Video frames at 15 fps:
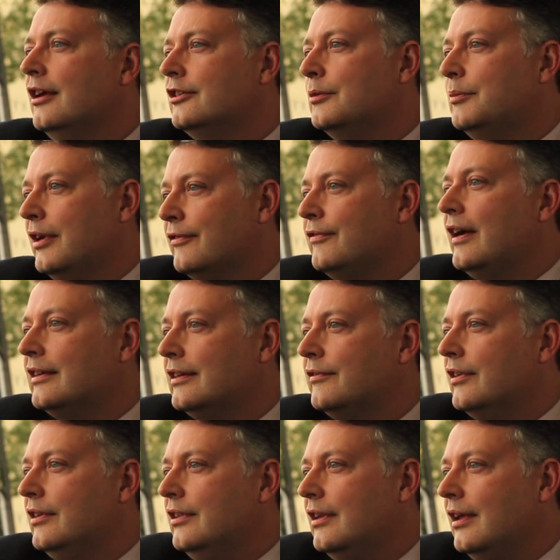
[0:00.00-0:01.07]

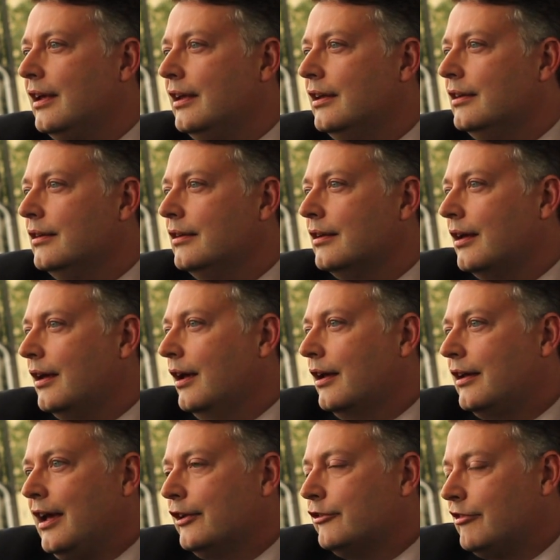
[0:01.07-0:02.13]
effective in
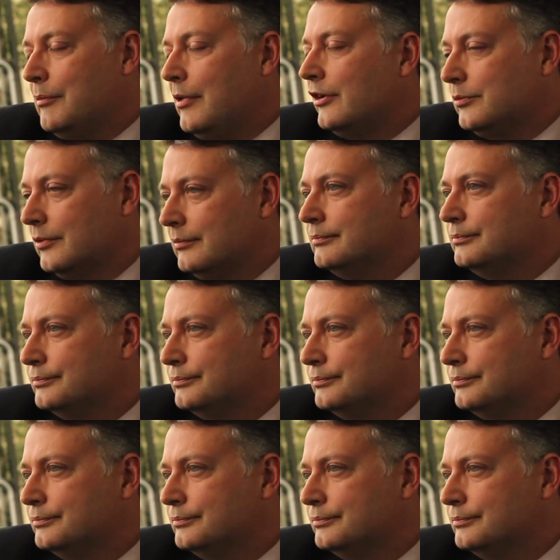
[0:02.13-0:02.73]
category management.